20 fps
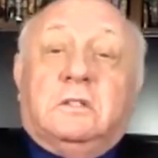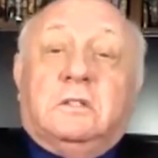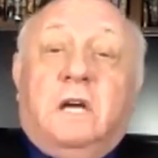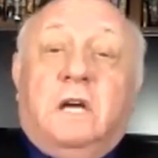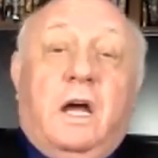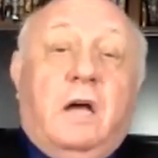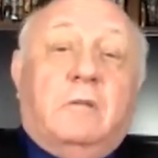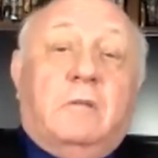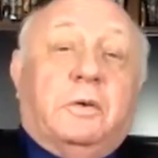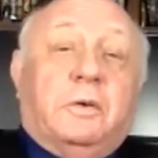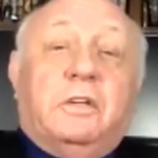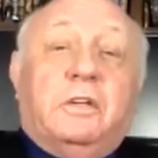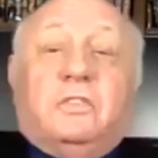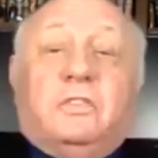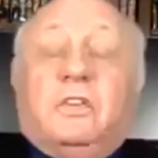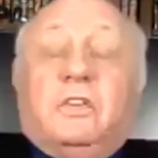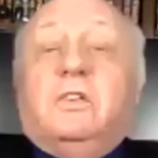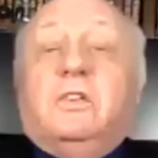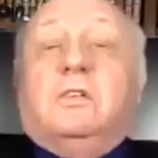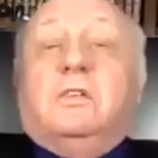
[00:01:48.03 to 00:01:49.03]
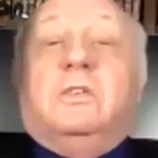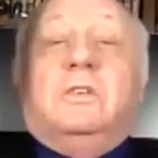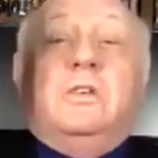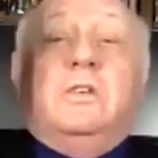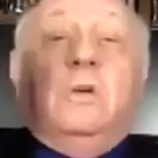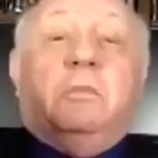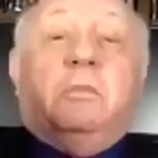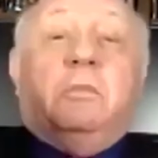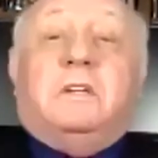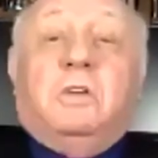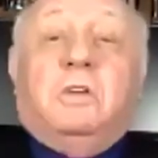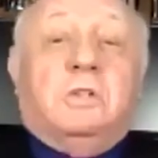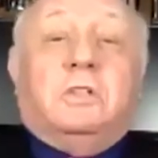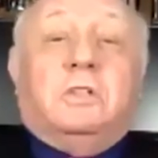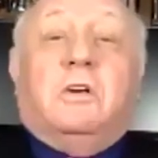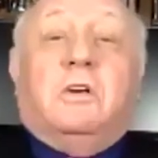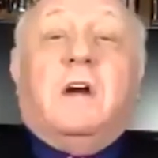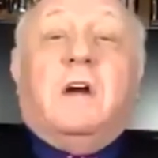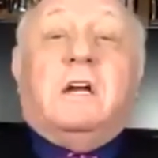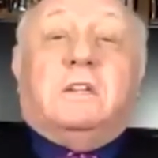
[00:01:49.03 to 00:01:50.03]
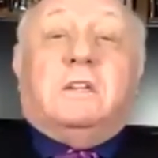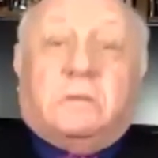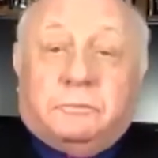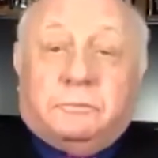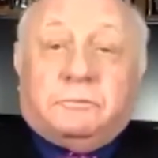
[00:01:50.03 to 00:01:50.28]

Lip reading: and pretty soon you'll be doing great."